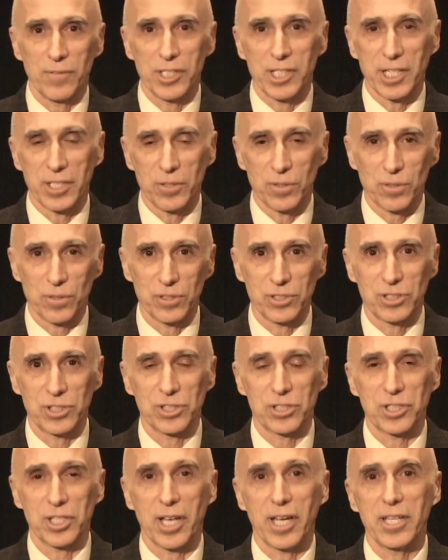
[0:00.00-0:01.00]
the Endocrine
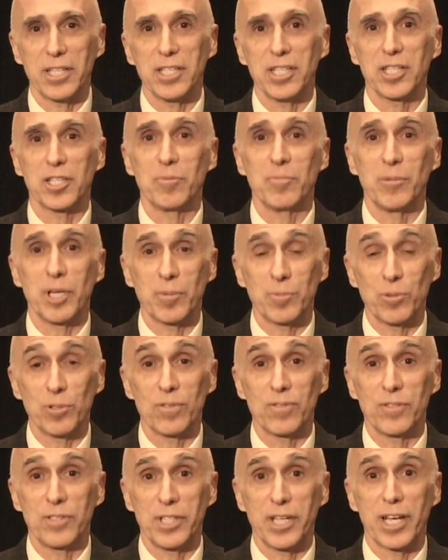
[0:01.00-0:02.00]
Society and a member
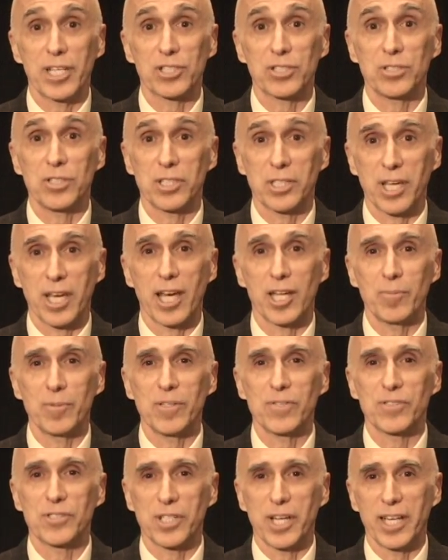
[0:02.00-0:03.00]
of the National Academy
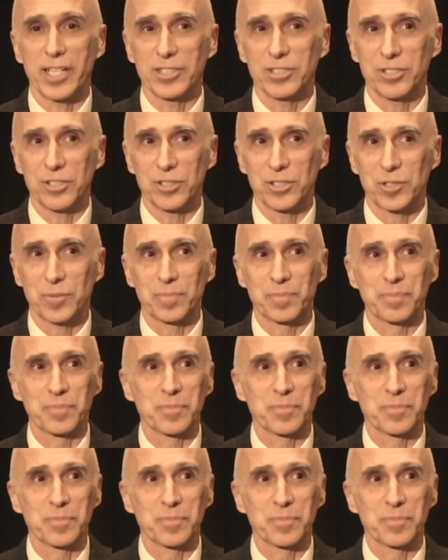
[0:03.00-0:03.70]
of Sciences.